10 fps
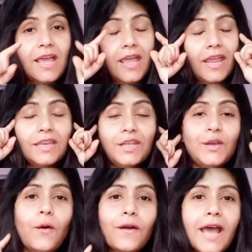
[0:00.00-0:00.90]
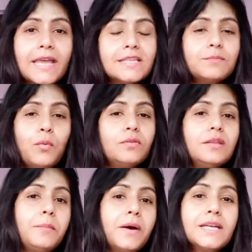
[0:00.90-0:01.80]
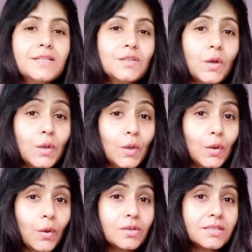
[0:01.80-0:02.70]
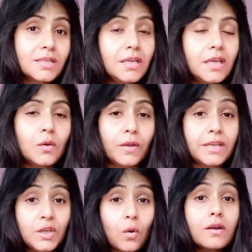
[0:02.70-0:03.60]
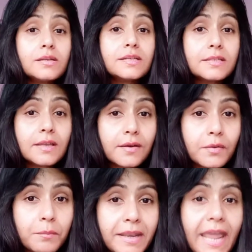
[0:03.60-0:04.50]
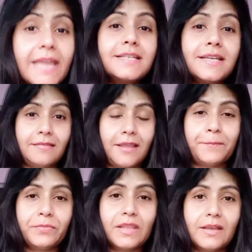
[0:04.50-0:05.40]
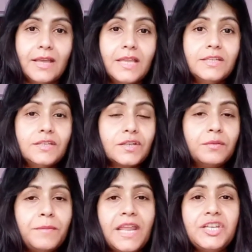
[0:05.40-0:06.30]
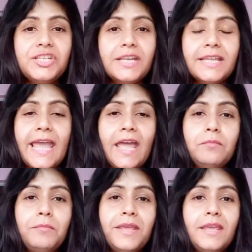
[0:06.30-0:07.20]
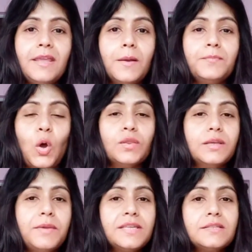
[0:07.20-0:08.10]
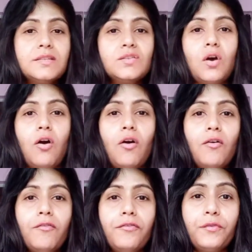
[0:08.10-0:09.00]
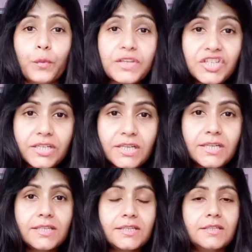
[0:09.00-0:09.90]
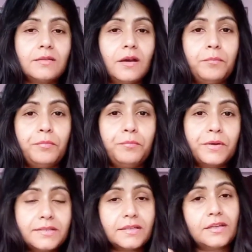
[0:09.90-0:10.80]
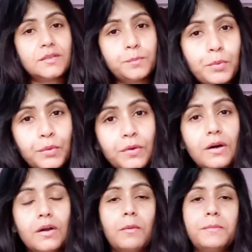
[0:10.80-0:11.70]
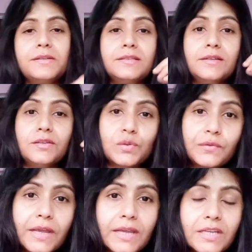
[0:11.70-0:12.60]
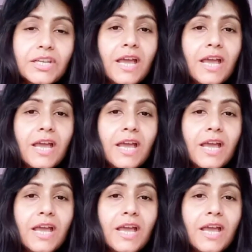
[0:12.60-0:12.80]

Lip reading: in your eyes both the parties are not equal. You are discriminating them. Discrimination can be on the basis of richness. A person is poor, a person is rich,